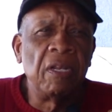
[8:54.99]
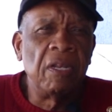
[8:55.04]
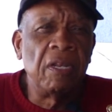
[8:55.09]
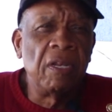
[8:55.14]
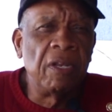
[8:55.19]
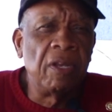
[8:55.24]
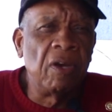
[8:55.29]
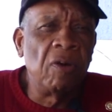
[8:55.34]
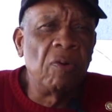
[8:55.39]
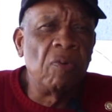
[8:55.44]

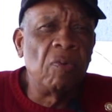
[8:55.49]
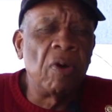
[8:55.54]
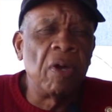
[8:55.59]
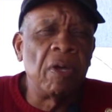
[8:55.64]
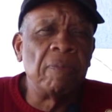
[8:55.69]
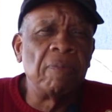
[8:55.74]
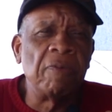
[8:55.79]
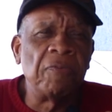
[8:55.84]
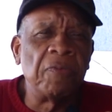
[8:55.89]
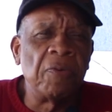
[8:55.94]
No
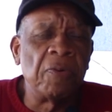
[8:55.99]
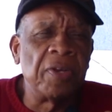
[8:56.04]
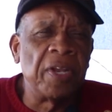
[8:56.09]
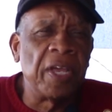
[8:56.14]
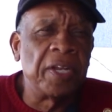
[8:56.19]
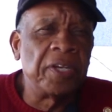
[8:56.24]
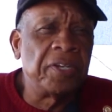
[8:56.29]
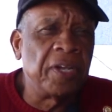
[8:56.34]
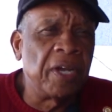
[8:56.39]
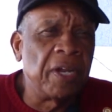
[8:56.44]
one before
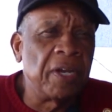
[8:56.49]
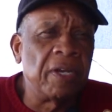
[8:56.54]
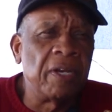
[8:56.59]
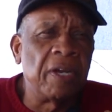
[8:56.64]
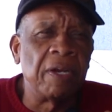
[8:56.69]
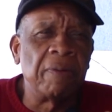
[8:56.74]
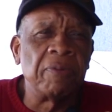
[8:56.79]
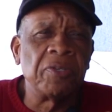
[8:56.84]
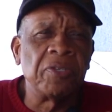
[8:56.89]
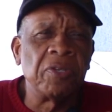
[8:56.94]
Nat Turner
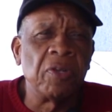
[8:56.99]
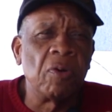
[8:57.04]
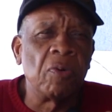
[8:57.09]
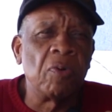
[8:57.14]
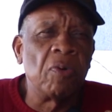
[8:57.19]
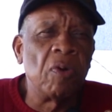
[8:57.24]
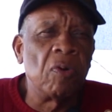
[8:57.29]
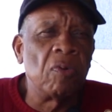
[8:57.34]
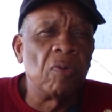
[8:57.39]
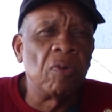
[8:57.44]
never saw a
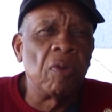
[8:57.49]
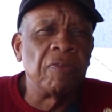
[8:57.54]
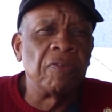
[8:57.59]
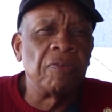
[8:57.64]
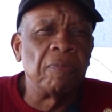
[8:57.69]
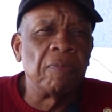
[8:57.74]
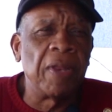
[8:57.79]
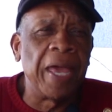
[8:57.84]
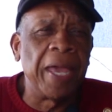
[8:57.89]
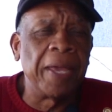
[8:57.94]
role
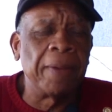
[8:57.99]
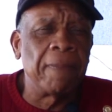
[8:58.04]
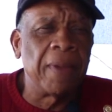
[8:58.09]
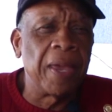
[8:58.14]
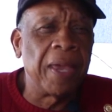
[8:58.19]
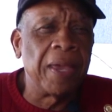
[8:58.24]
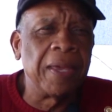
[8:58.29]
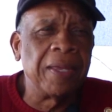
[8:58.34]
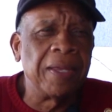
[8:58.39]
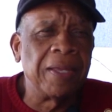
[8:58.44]
as a black
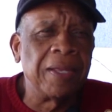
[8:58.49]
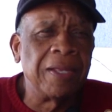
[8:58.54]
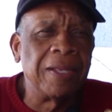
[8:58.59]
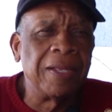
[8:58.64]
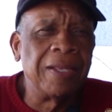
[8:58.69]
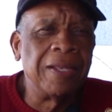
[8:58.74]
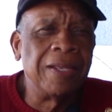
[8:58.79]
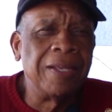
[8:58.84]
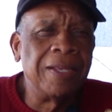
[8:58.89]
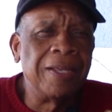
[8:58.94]
man
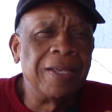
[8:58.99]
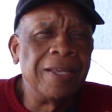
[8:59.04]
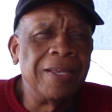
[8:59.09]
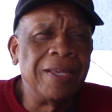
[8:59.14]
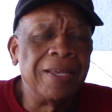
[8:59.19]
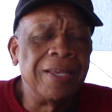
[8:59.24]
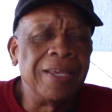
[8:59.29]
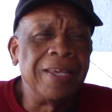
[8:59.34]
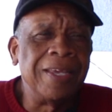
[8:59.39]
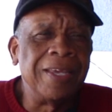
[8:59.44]

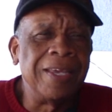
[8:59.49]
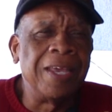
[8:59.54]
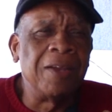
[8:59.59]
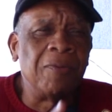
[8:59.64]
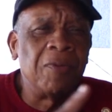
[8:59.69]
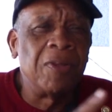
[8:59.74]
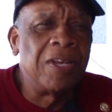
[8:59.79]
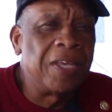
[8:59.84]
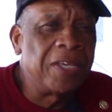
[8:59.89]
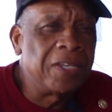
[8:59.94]

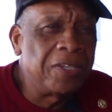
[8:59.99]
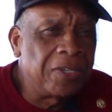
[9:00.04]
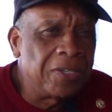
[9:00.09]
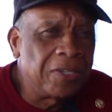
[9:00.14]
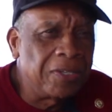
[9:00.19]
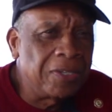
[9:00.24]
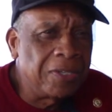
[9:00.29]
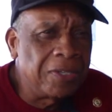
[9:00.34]
in religion.